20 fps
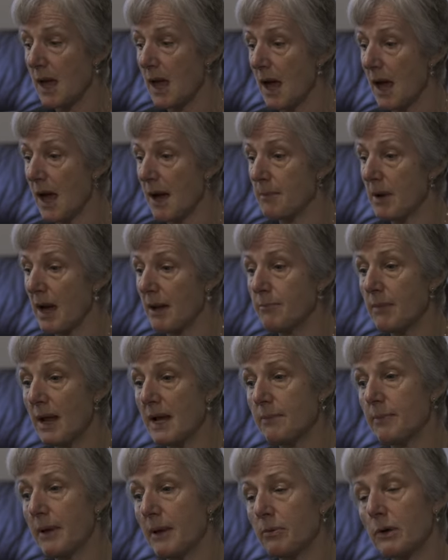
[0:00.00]
And
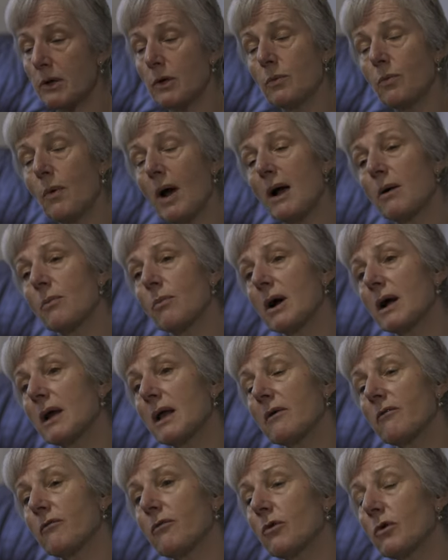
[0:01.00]
many people who were
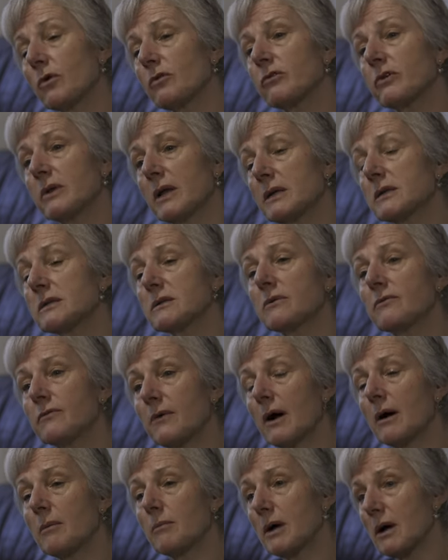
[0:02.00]
working for traditional
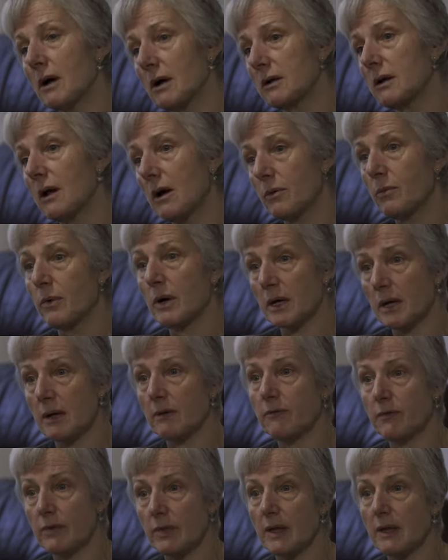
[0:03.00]
pharma are now working
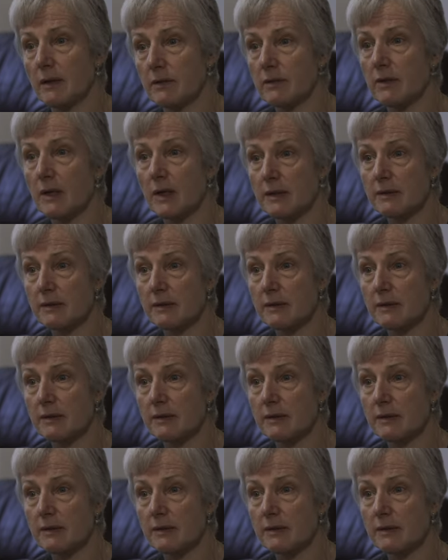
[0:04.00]
for these